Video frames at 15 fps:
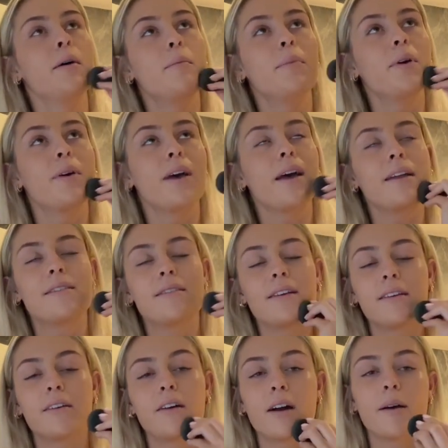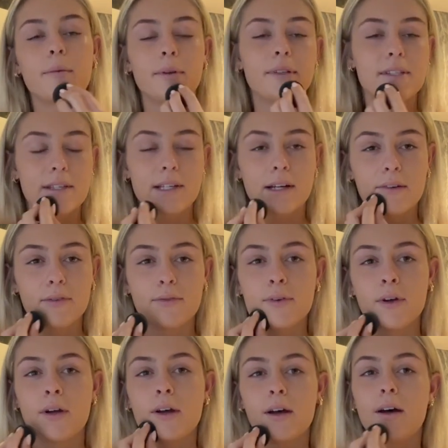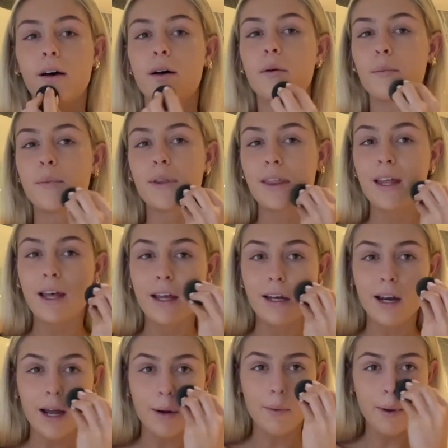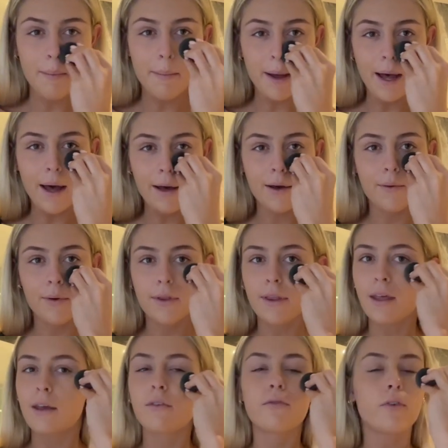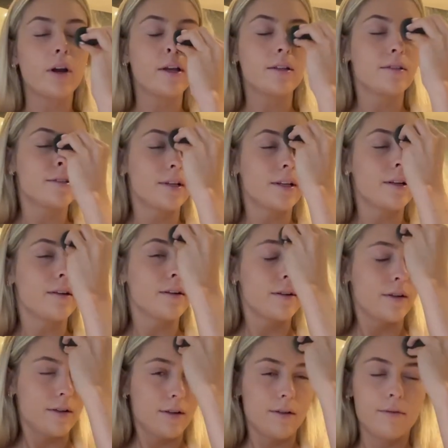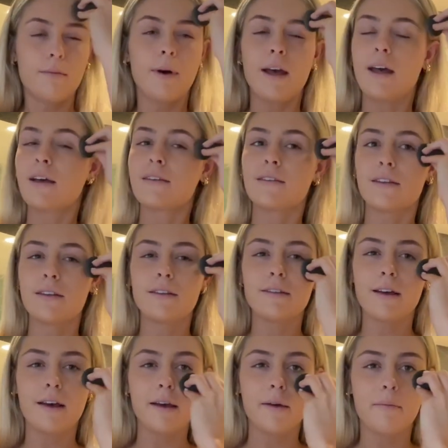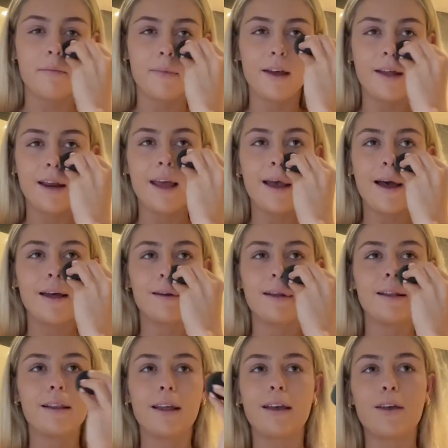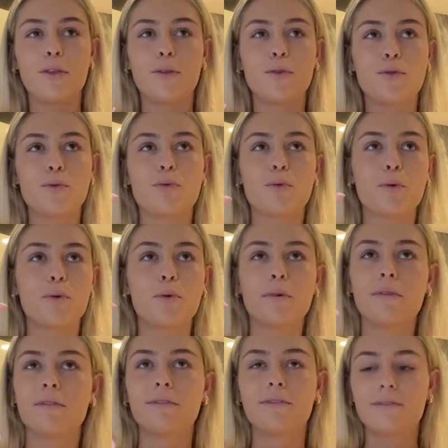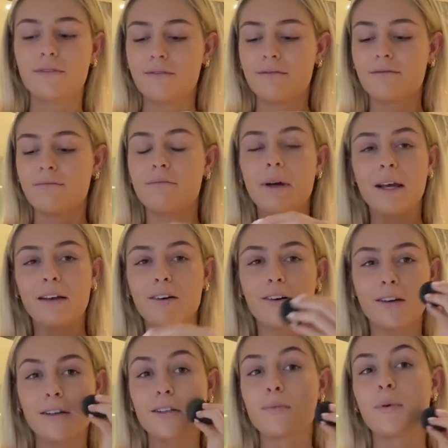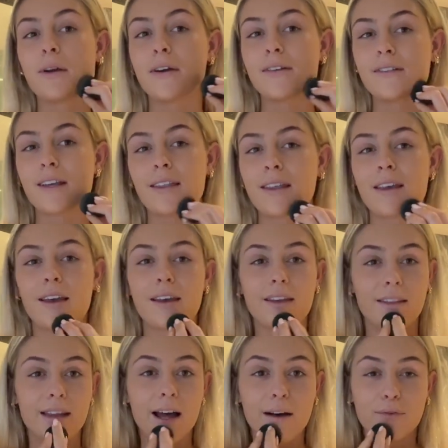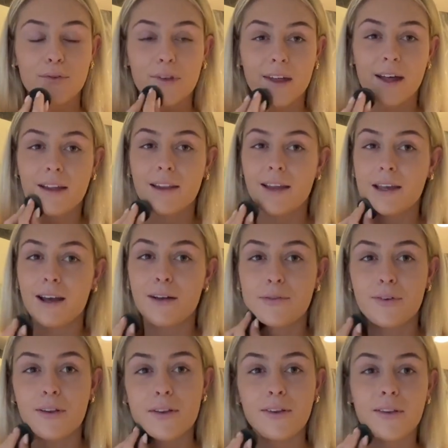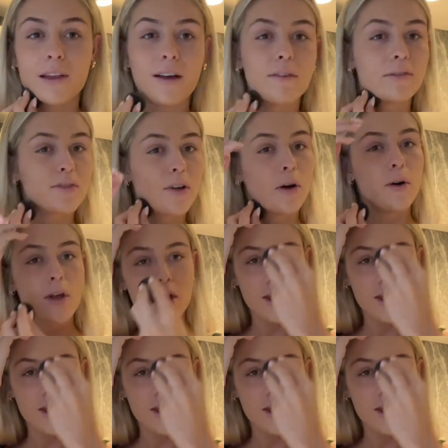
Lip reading: Phuket and Krabi and stuff. But then I went back with like friends and my ex at the time, and I had like the true Bangkok experience, I think. And after that, like, I fell in love. So